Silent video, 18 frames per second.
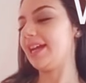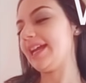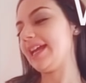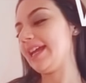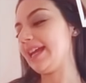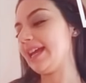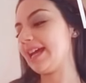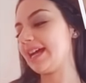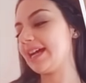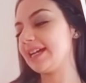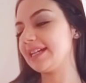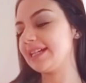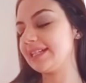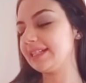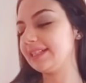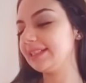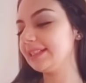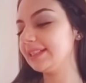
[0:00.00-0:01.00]

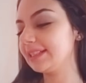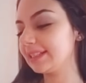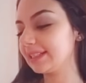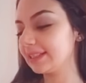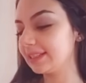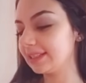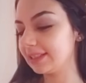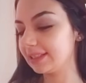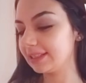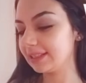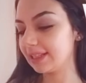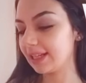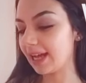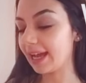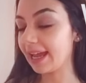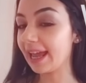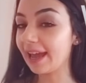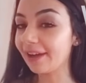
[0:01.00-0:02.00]
And
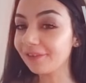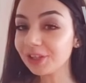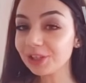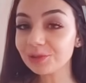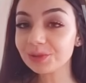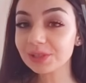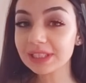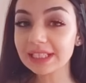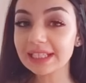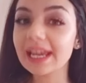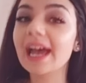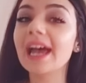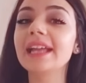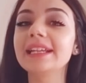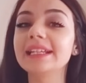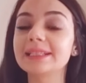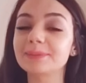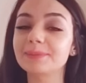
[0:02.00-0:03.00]
I haven't used it
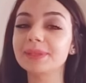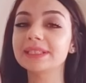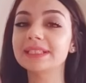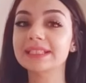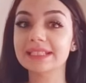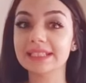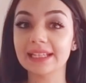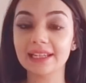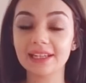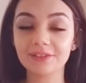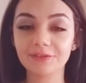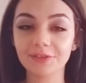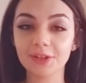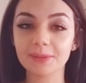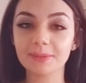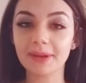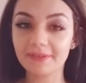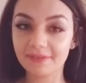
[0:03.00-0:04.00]
yet. It's been sitting in
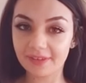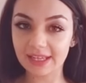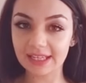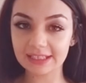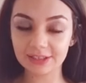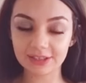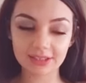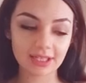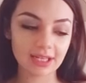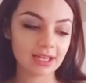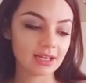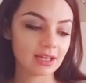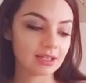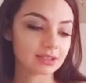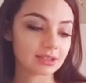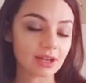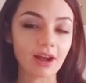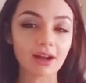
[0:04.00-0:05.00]
front of my face,
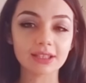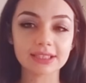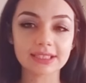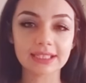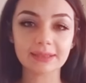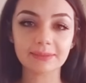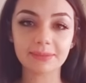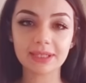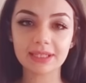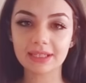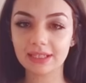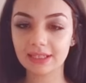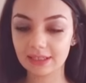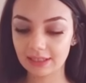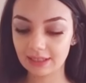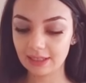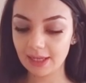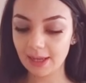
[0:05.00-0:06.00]
taunting
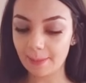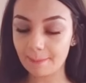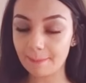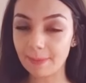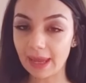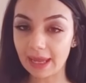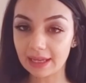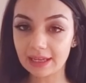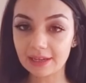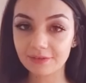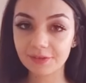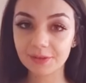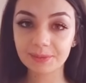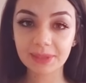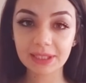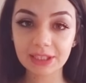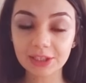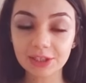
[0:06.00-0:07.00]
me, begging
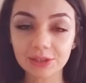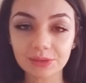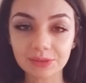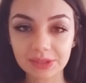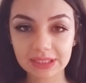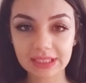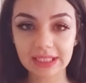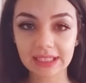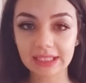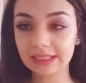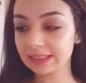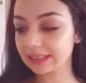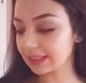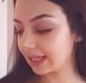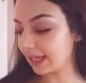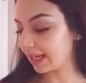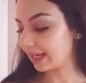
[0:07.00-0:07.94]
for me to use it.